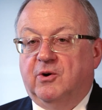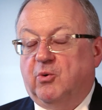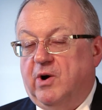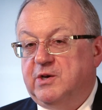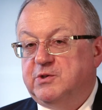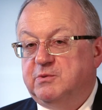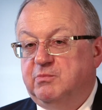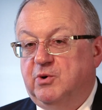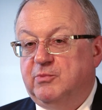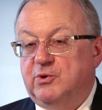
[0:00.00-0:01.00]
whereas in
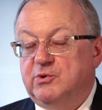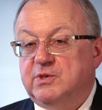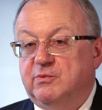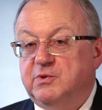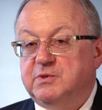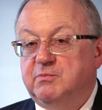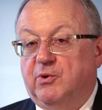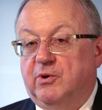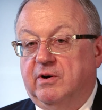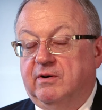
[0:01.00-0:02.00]
boomers it was
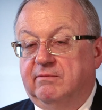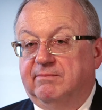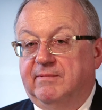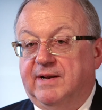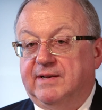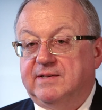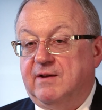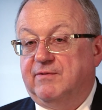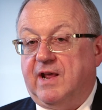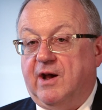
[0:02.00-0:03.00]
more
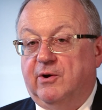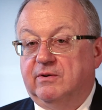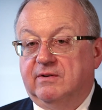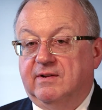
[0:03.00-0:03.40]
tough it out,